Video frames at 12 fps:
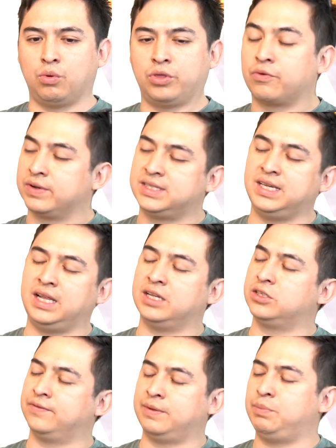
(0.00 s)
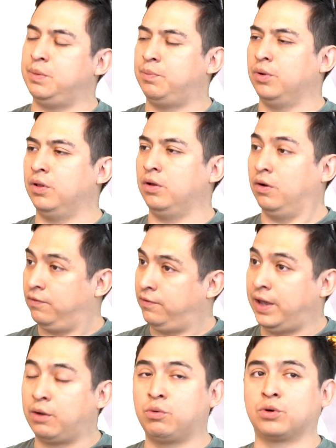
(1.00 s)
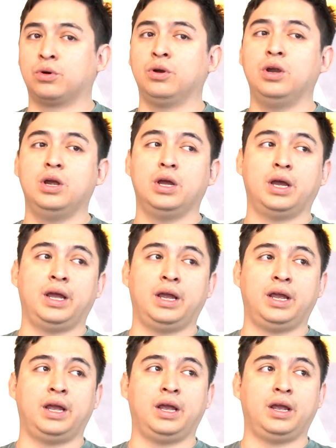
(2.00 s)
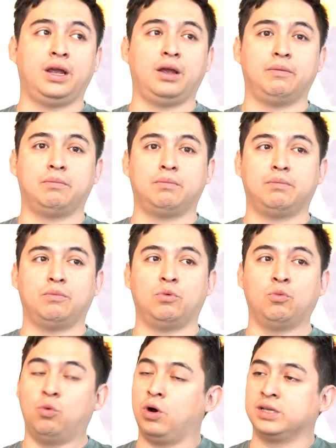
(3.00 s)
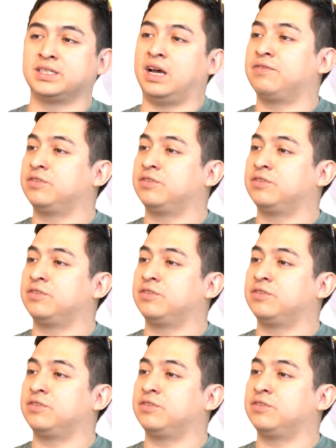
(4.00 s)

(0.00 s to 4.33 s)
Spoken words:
the resilience of the people of Ecuador was